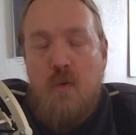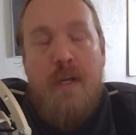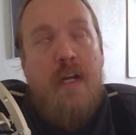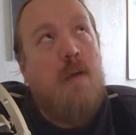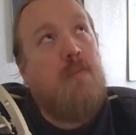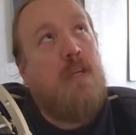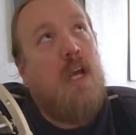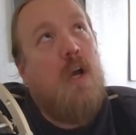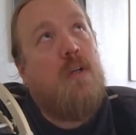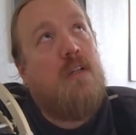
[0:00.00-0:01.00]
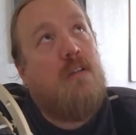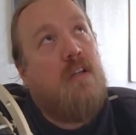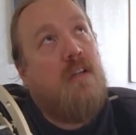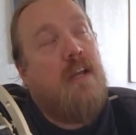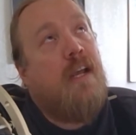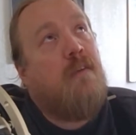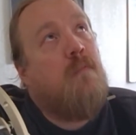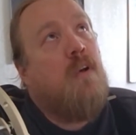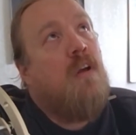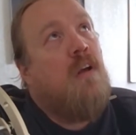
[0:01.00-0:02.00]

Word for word: doing an IPO on the London AIM?